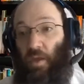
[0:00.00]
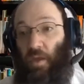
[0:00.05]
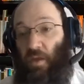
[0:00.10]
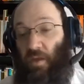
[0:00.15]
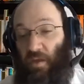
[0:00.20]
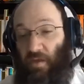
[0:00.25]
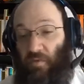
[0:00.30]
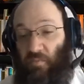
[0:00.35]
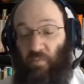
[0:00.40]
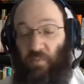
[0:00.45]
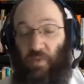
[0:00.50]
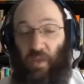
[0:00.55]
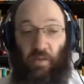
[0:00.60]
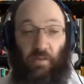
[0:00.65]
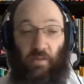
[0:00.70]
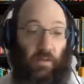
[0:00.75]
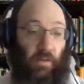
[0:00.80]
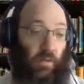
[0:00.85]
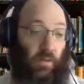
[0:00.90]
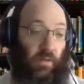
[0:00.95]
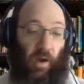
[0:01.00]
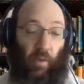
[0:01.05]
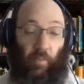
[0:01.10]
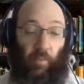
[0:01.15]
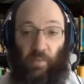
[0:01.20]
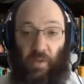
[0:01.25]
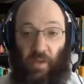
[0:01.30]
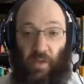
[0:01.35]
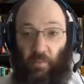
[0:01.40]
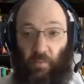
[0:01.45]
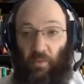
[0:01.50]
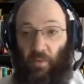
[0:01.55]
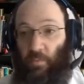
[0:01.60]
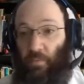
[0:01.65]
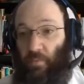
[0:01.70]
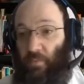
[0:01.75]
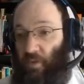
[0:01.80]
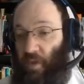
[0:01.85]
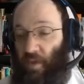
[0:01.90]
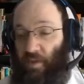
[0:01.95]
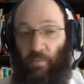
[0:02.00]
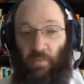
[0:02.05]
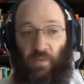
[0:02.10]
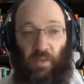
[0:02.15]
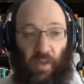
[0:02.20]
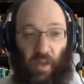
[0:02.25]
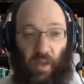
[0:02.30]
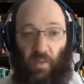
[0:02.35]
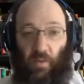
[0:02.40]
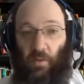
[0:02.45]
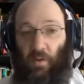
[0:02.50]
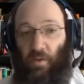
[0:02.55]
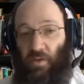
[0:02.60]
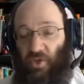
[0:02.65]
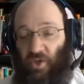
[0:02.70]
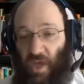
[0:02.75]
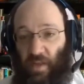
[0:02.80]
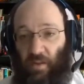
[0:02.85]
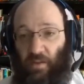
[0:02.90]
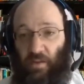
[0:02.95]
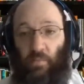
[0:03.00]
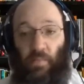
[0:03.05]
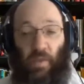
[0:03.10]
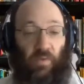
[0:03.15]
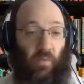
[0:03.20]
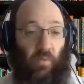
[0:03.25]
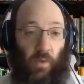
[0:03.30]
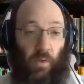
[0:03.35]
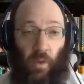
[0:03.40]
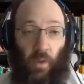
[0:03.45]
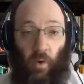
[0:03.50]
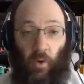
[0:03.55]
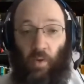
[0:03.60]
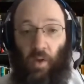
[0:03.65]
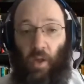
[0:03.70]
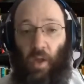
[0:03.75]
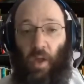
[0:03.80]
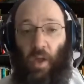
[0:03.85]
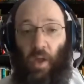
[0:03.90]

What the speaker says: you just take the arba minim, to take them together and shake them, as we know.